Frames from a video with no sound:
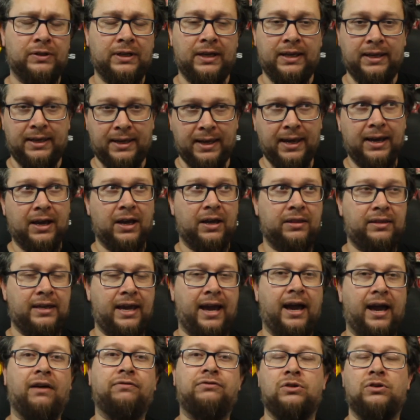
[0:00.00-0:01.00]
Here, they
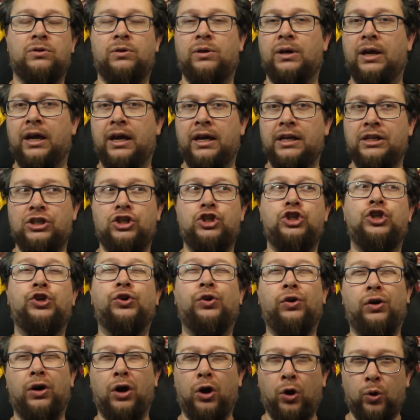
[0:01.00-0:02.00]
have to
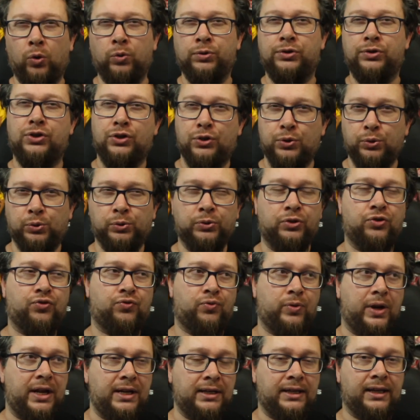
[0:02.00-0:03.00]
endure old school
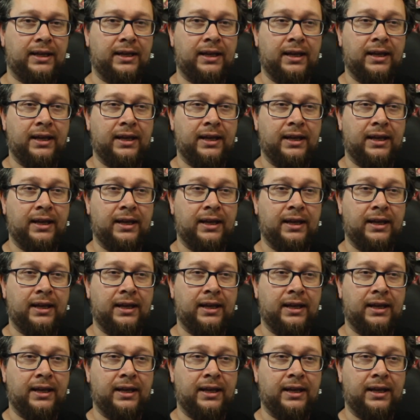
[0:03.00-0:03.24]
training.